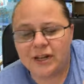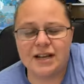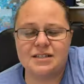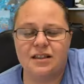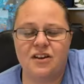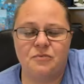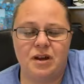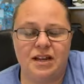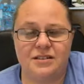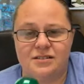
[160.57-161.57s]
It hasn't left
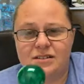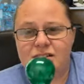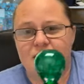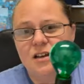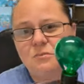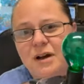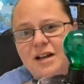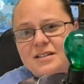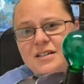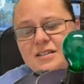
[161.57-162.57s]
my desk since I
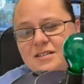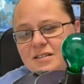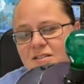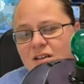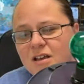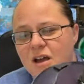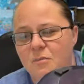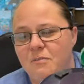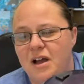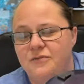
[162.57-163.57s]
unboxed it. This is
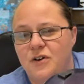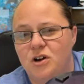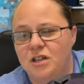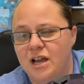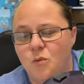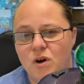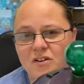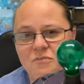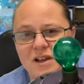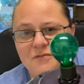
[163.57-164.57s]
by far like one
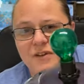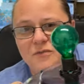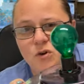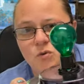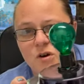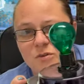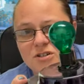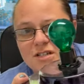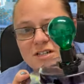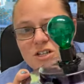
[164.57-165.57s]
of my favorite
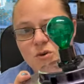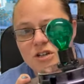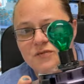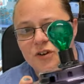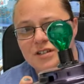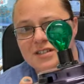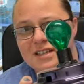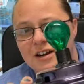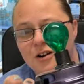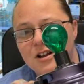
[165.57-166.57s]
warmers and it's always front and
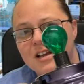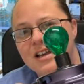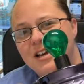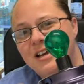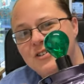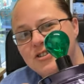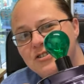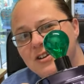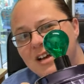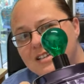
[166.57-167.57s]
center. And I'll show
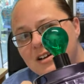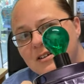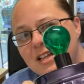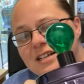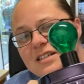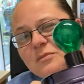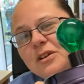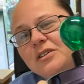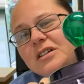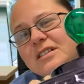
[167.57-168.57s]
you guys how it lights up, but
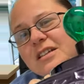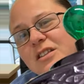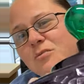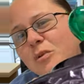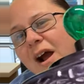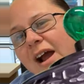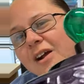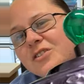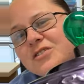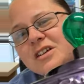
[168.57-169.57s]
you can see the
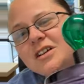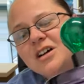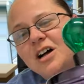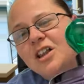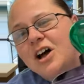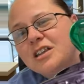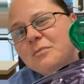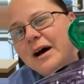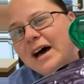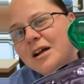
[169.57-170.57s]
briars along the
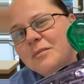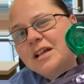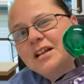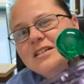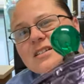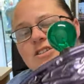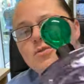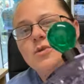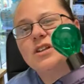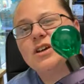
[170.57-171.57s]
bottom and it's this
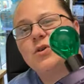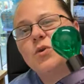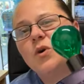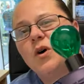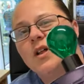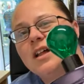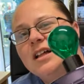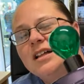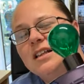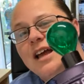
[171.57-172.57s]
really cool
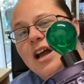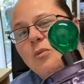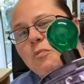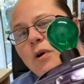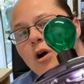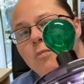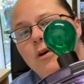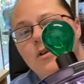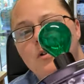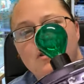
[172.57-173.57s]
like
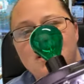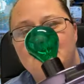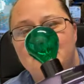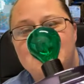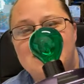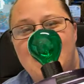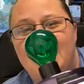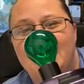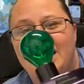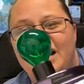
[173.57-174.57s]
purple
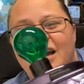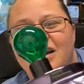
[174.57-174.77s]
metallic